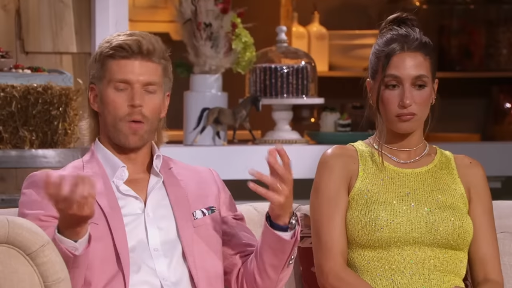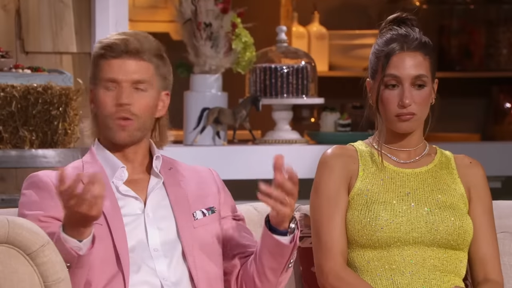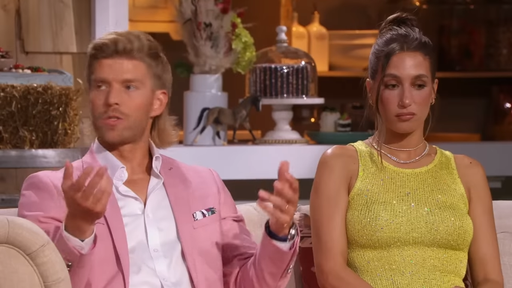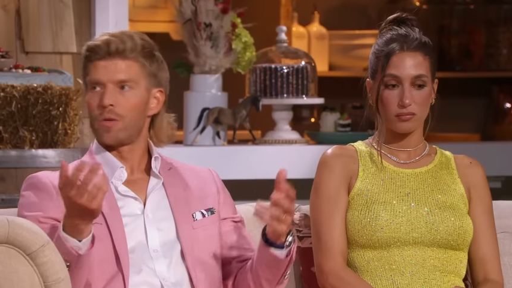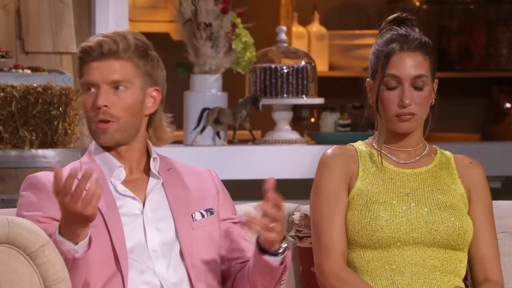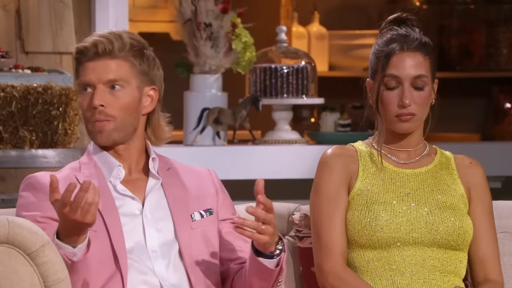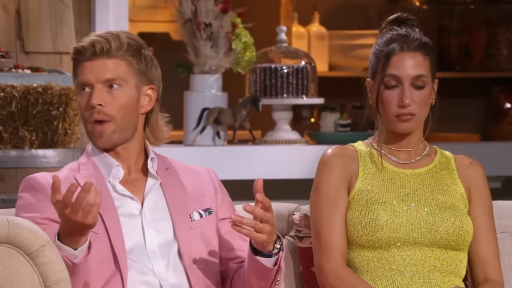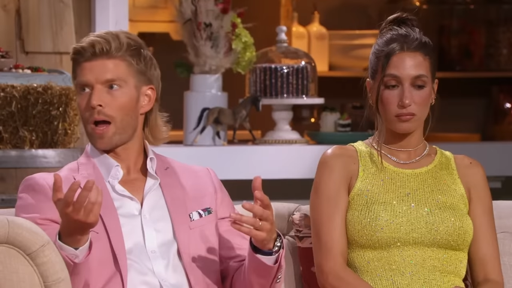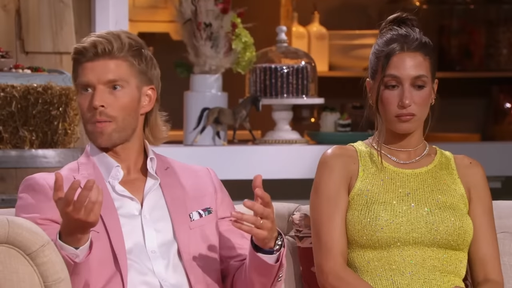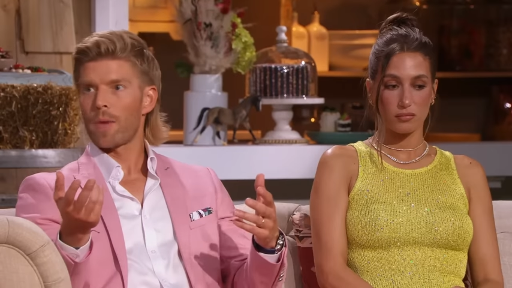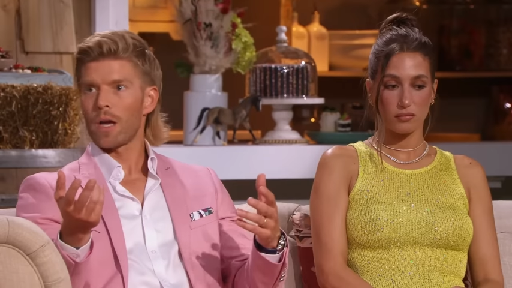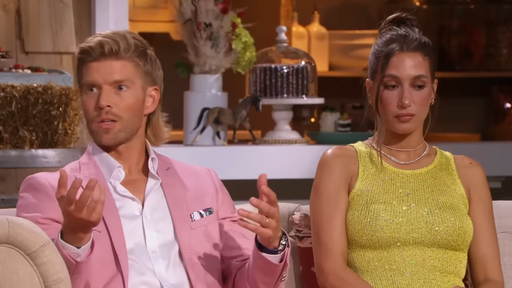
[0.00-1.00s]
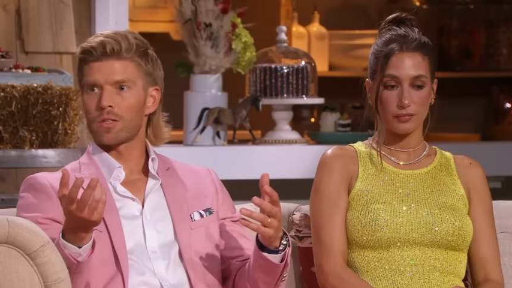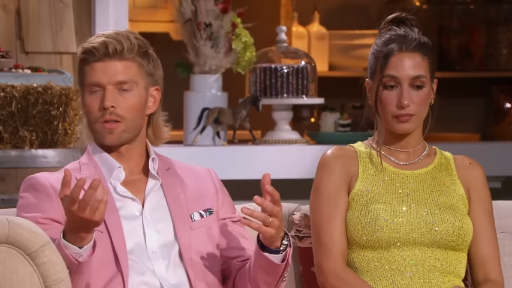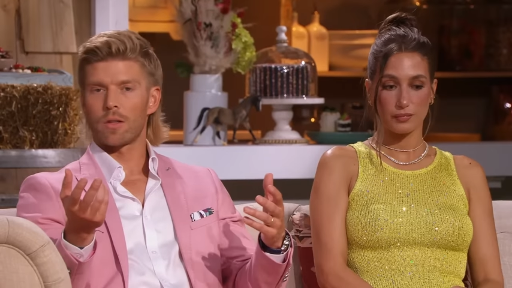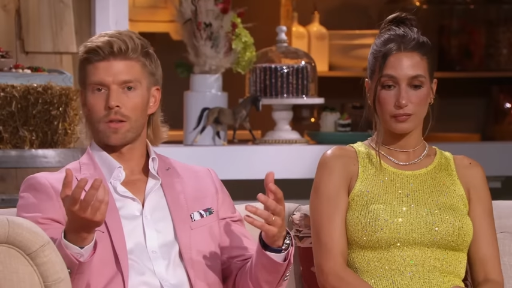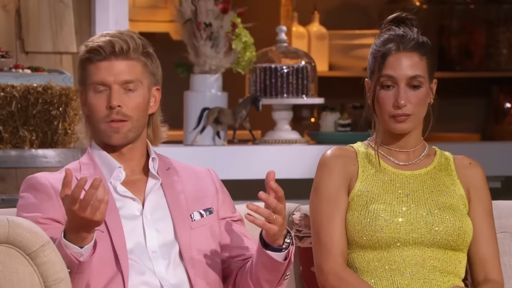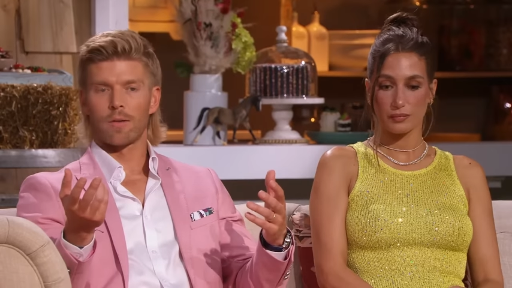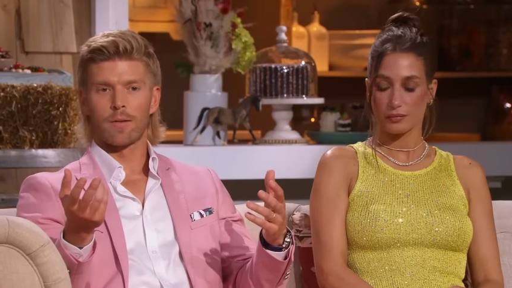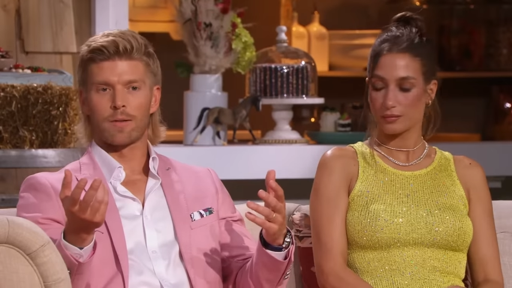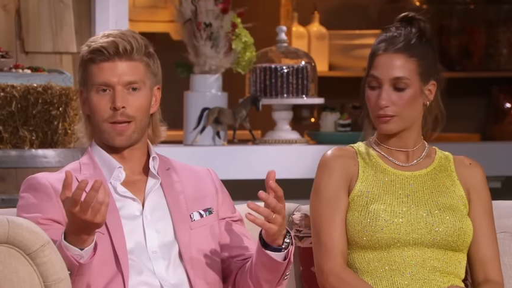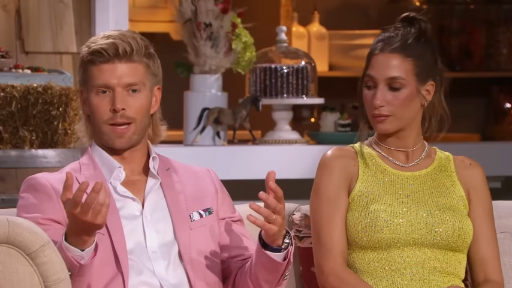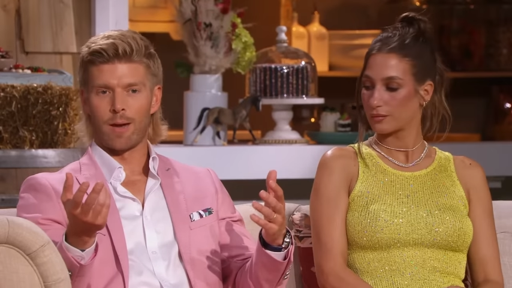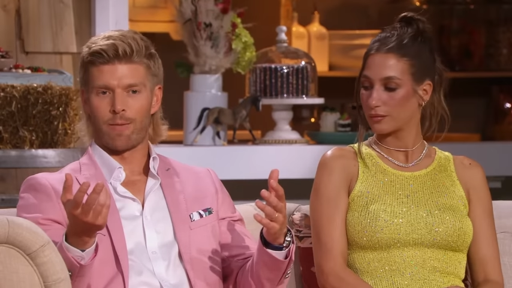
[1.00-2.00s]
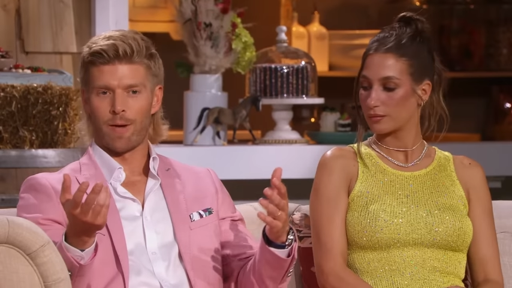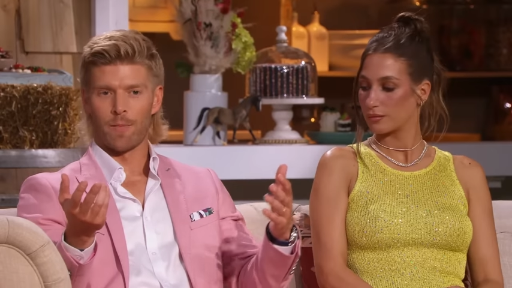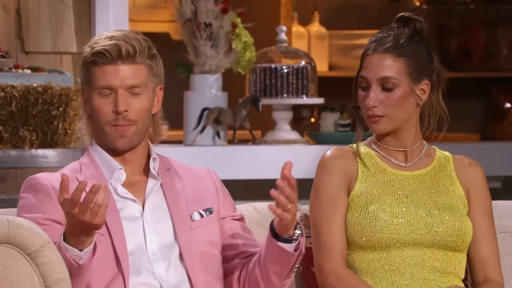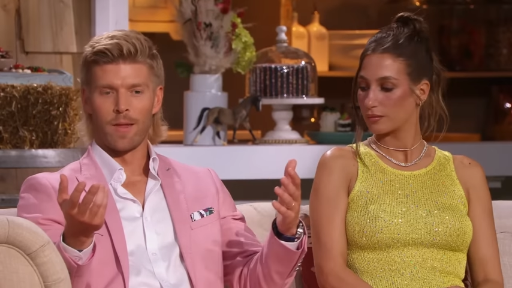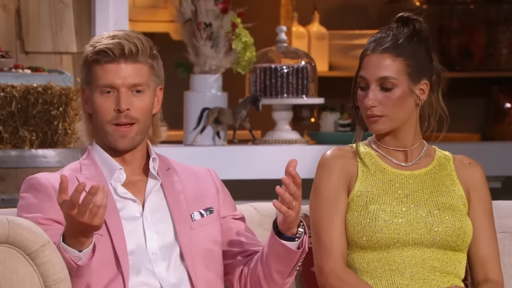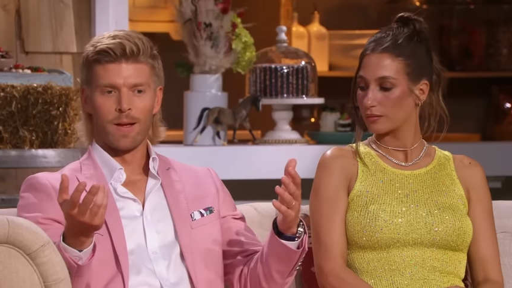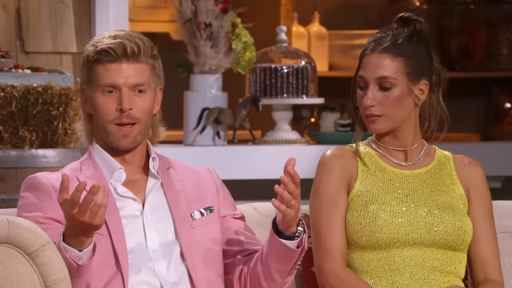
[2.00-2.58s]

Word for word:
Speaker 1: I was doing my best to give him